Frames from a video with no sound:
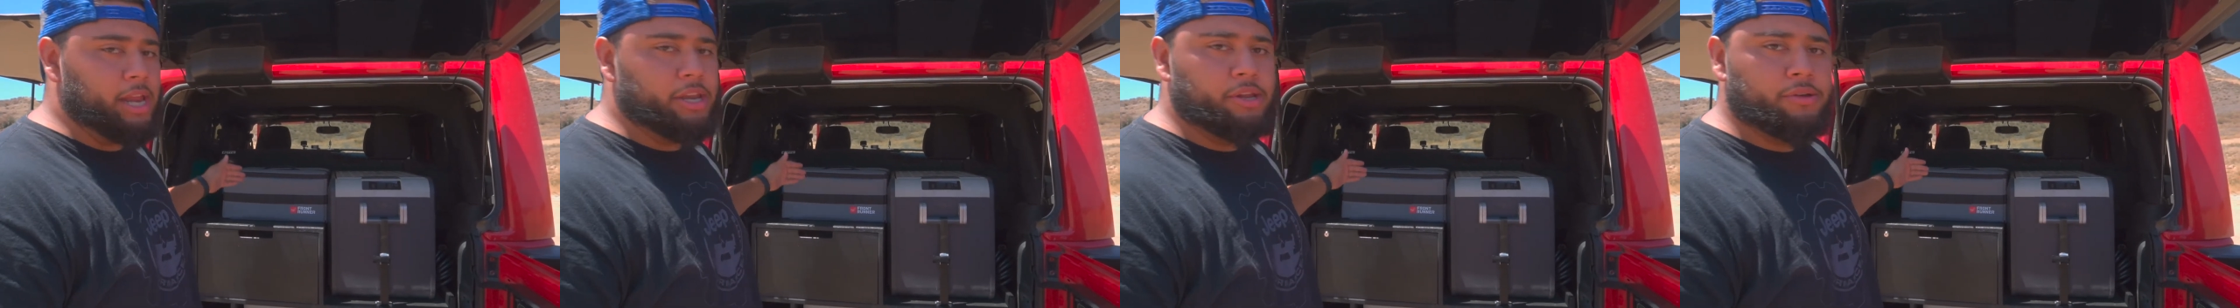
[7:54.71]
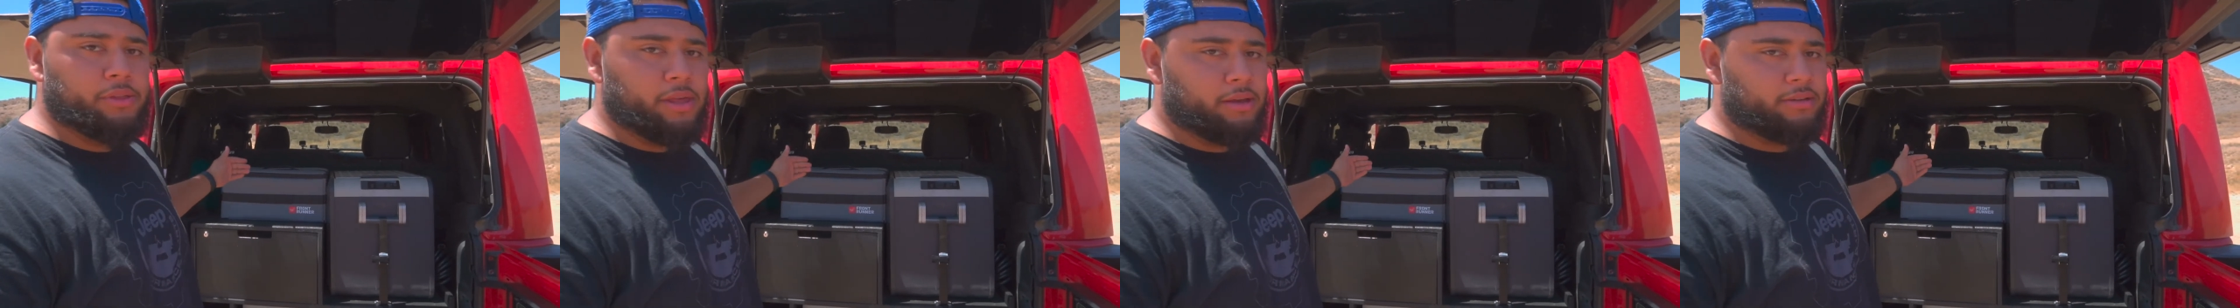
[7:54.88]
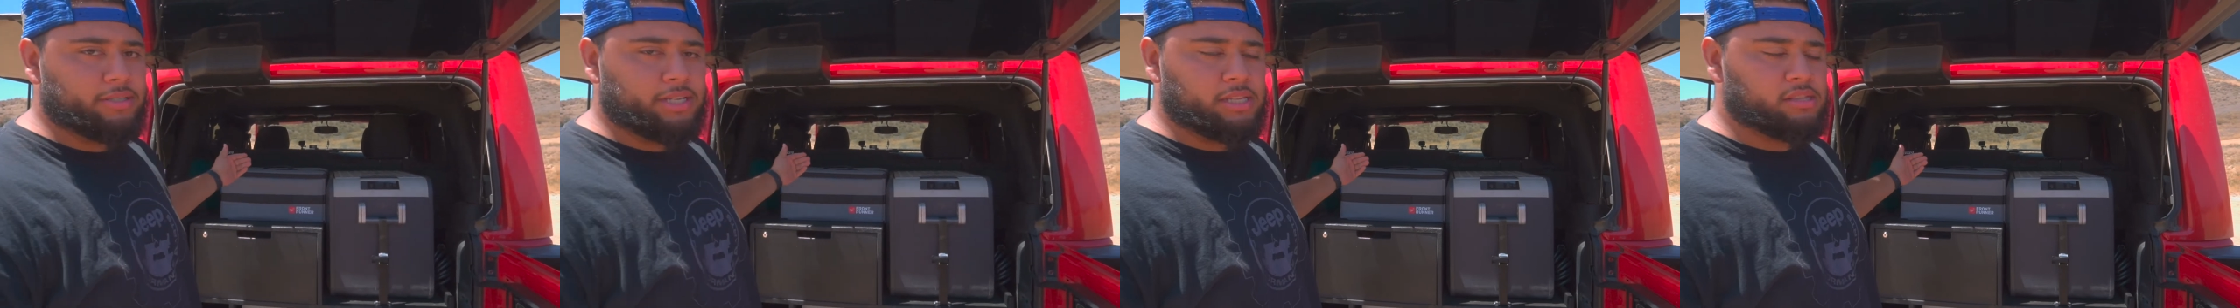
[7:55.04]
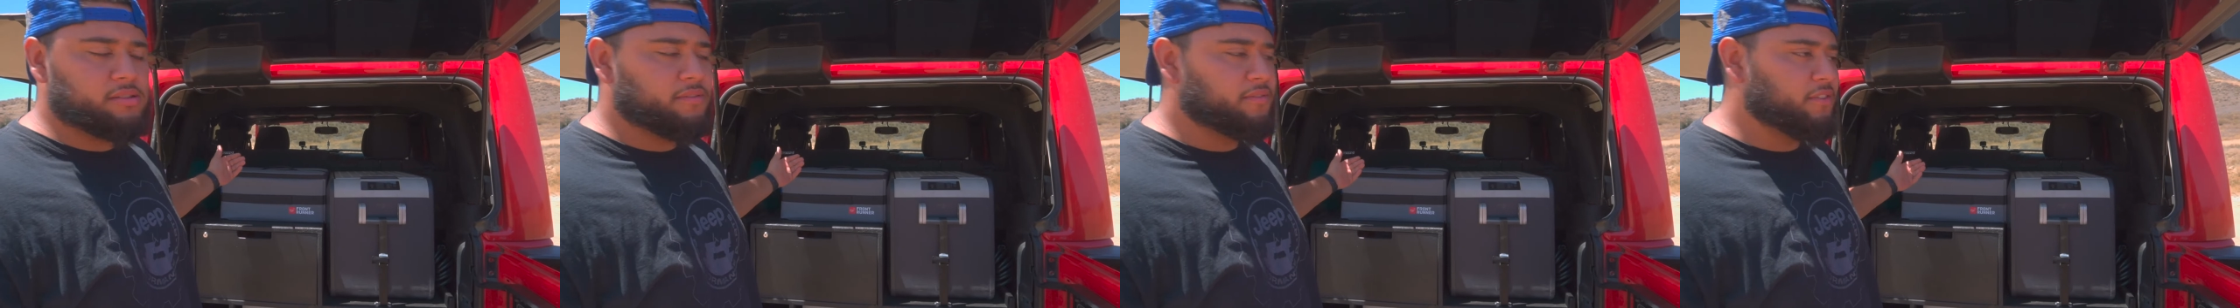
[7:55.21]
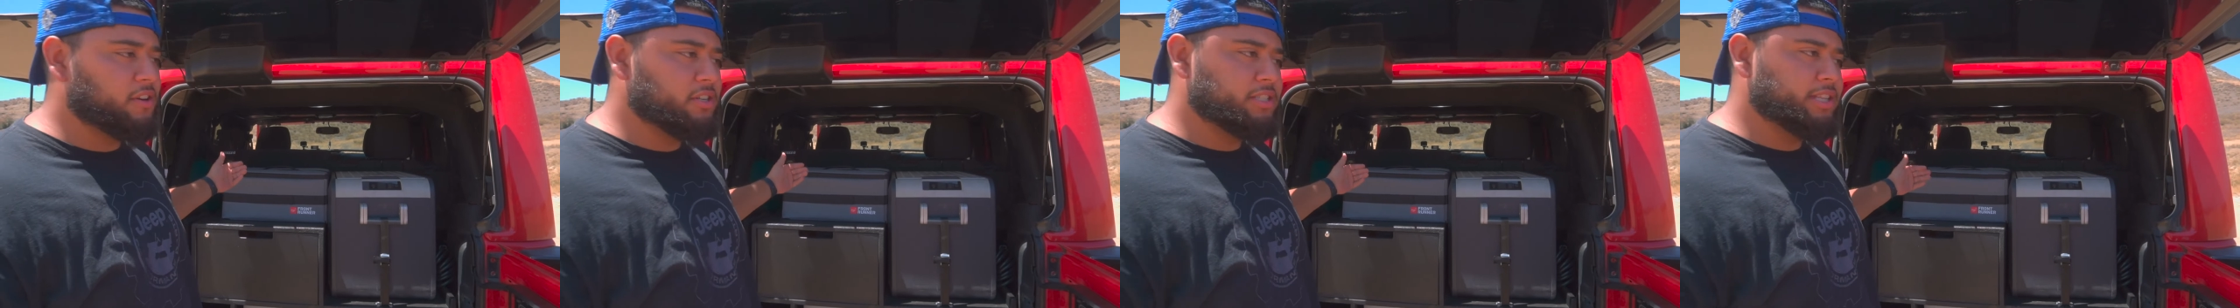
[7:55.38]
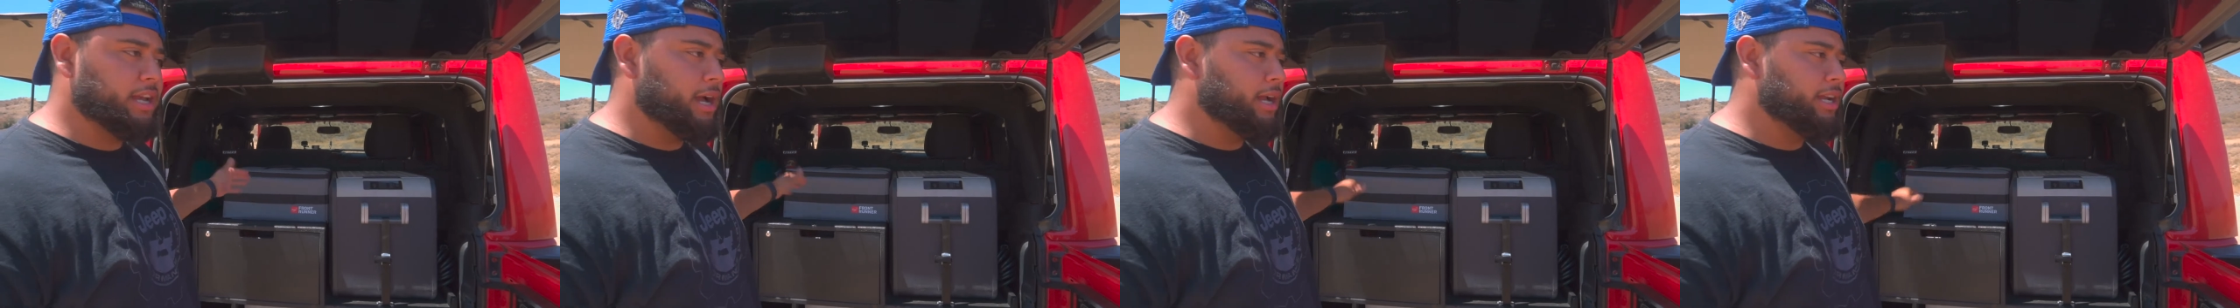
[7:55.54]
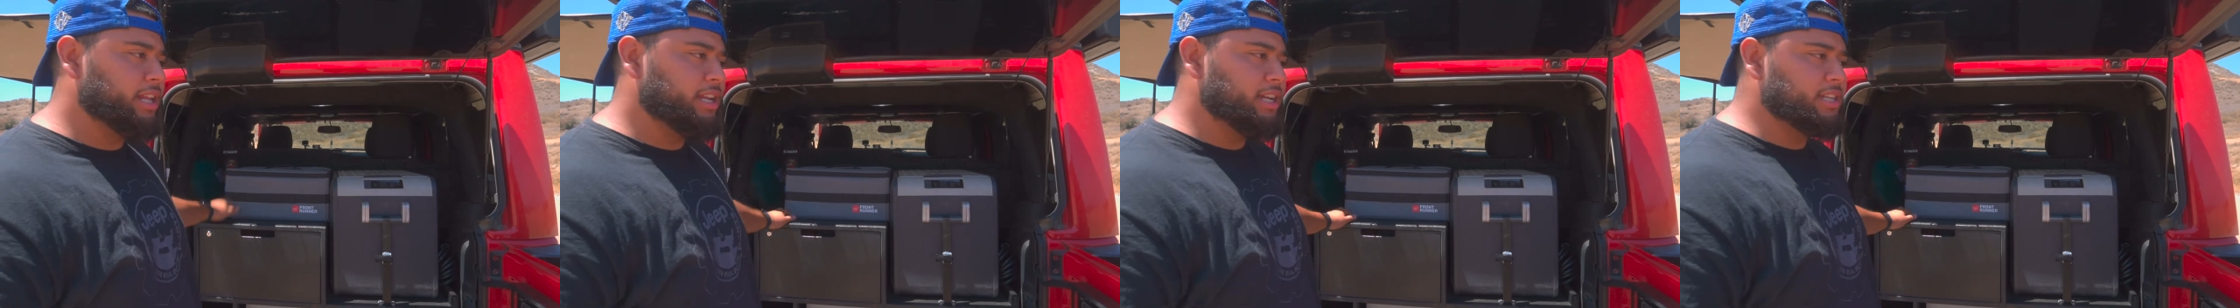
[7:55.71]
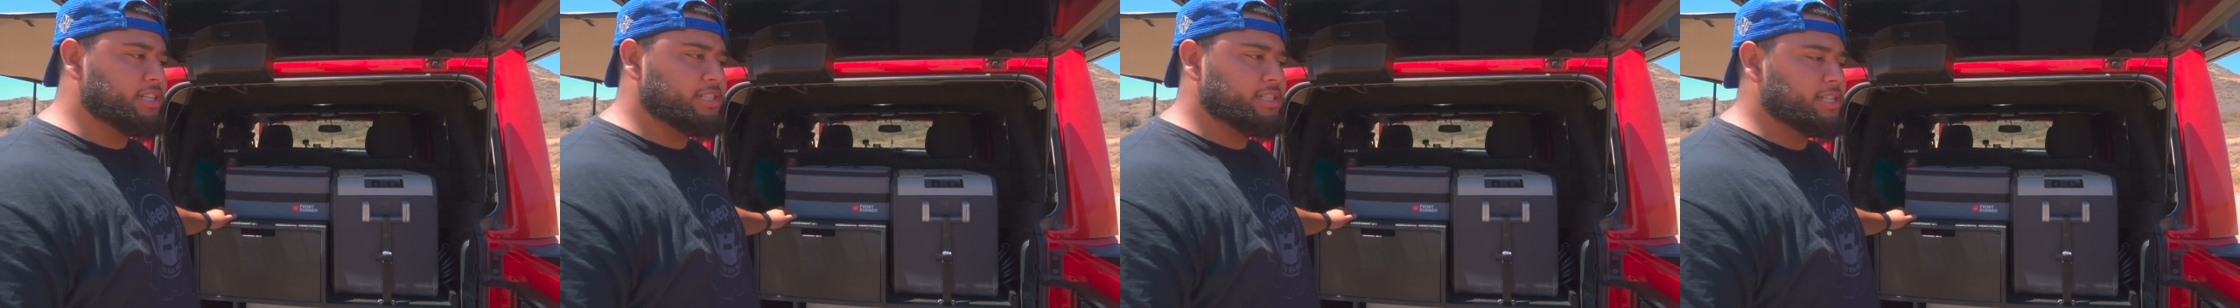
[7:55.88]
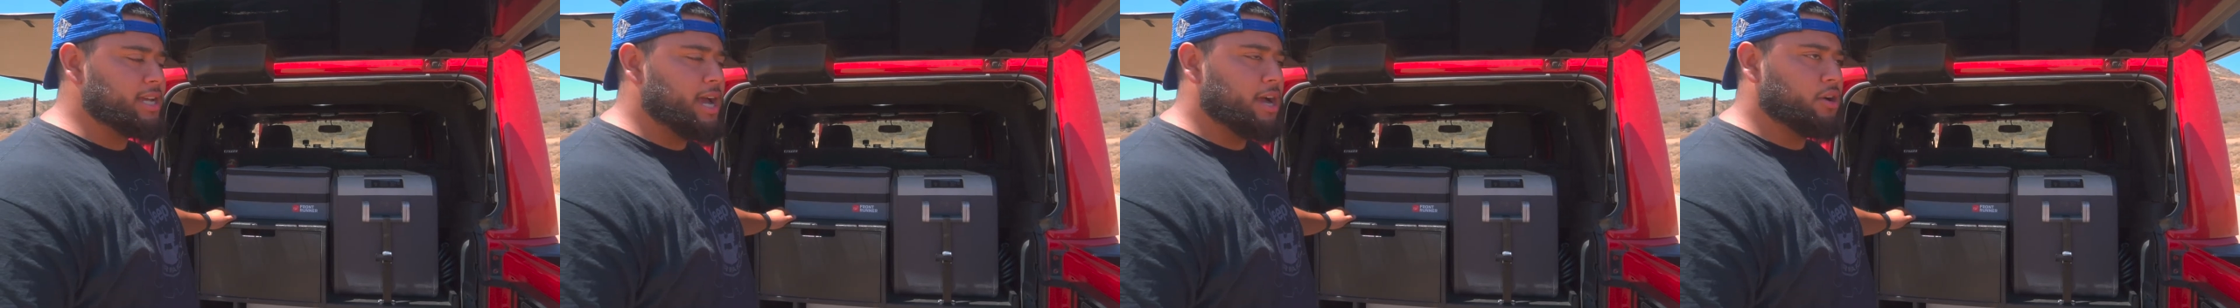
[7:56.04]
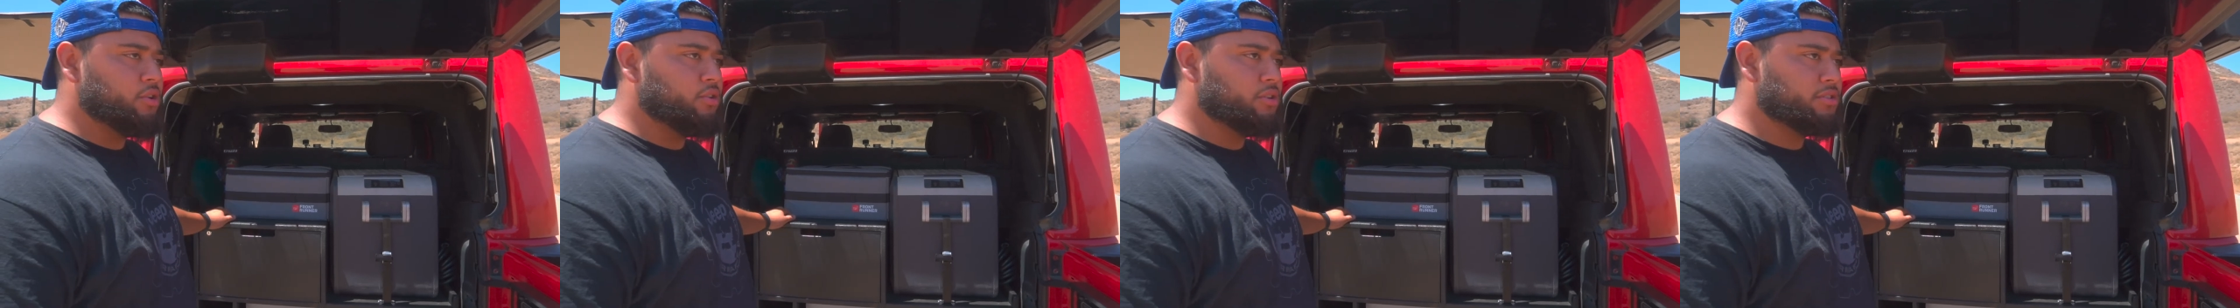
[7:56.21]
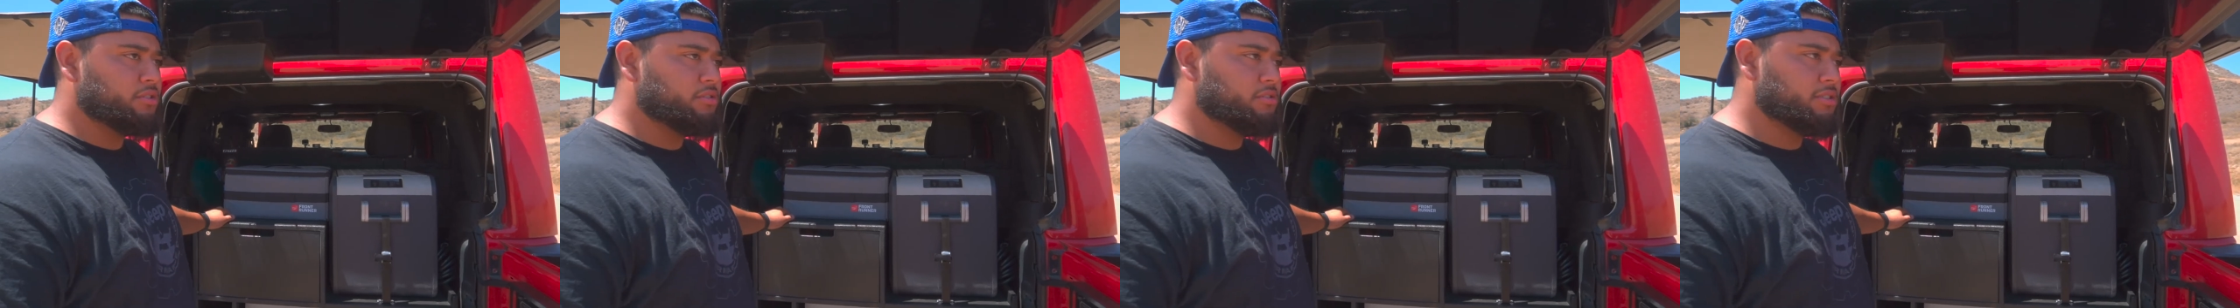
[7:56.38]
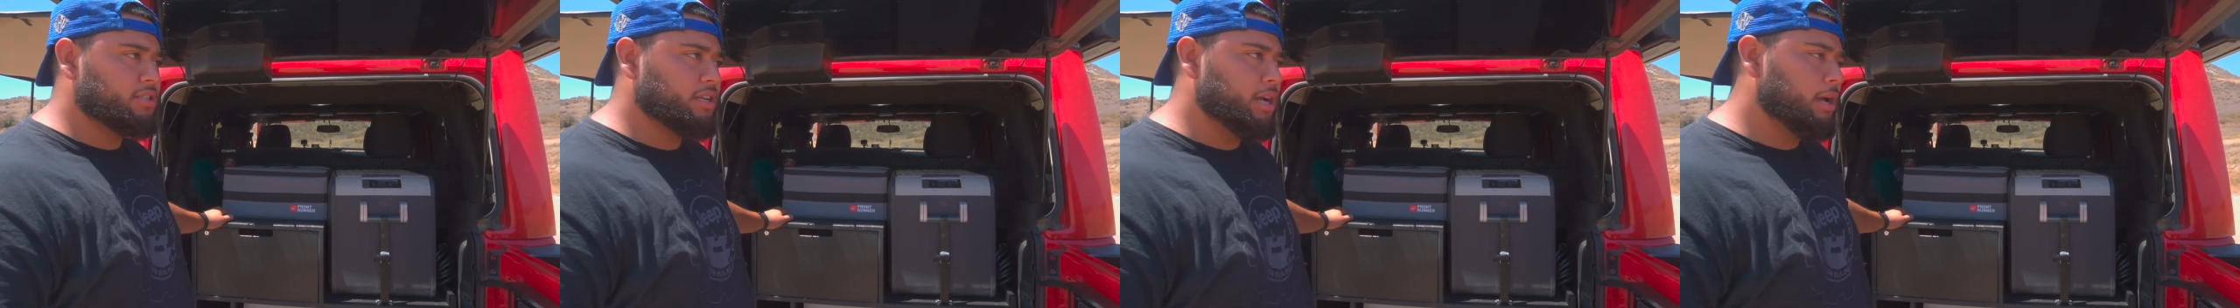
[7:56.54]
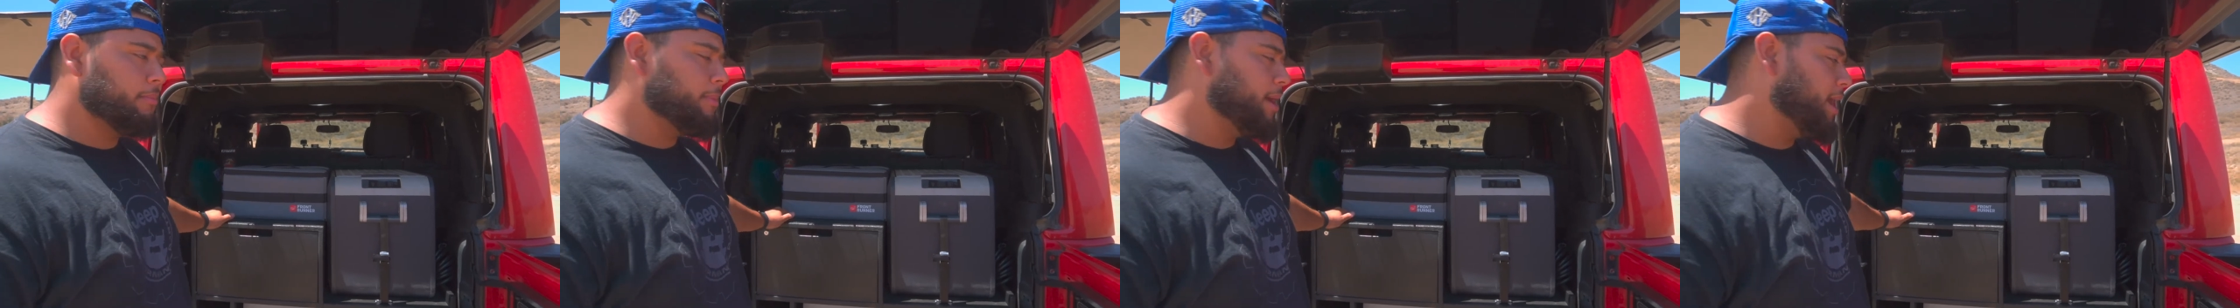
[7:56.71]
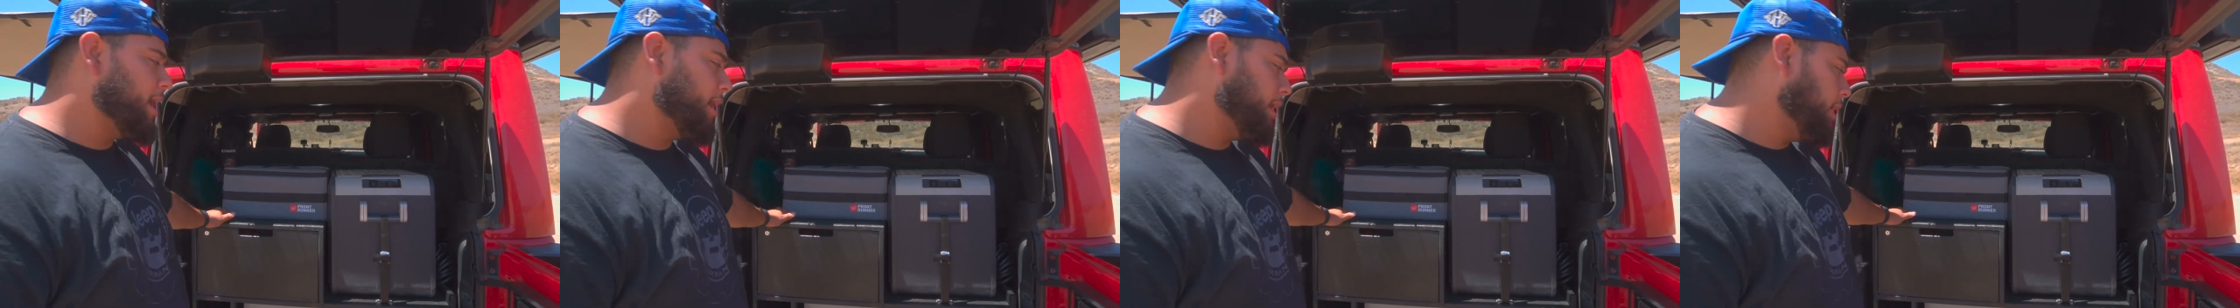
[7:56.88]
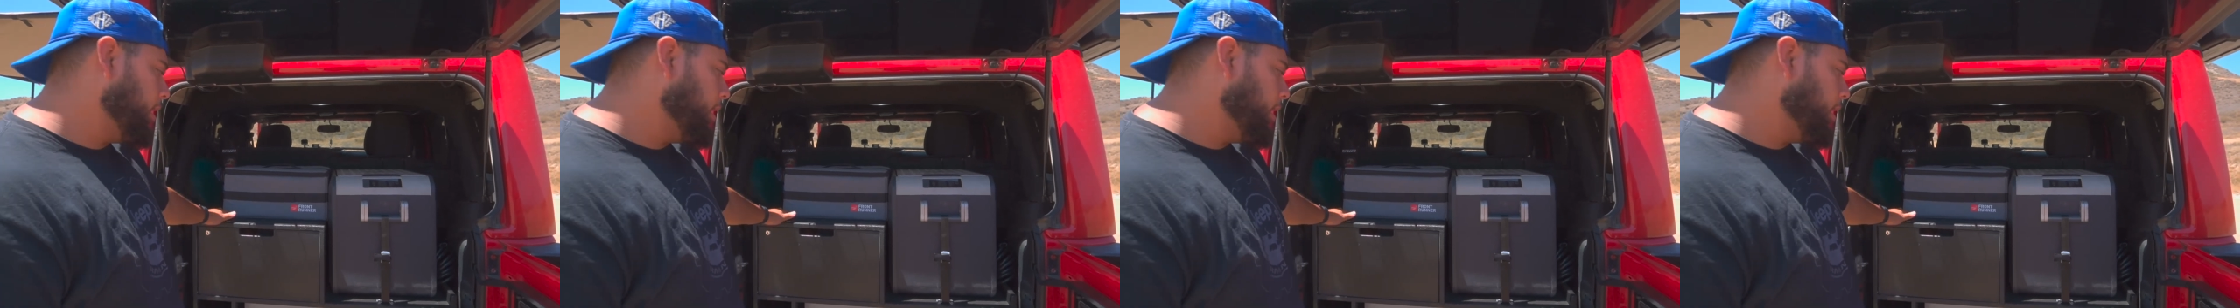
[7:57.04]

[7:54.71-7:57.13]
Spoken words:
knew that was like the first thing I needed to tackle as soon as I got back.